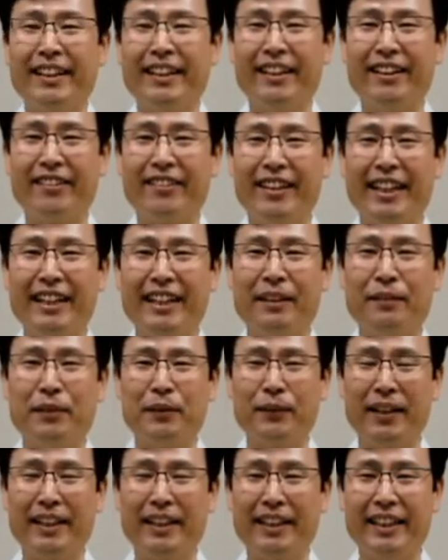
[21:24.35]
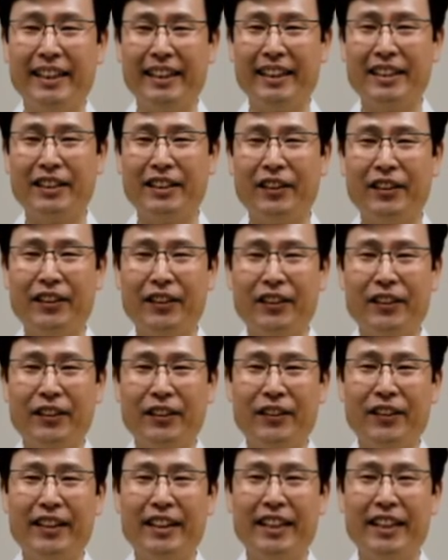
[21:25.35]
All right, everybody. So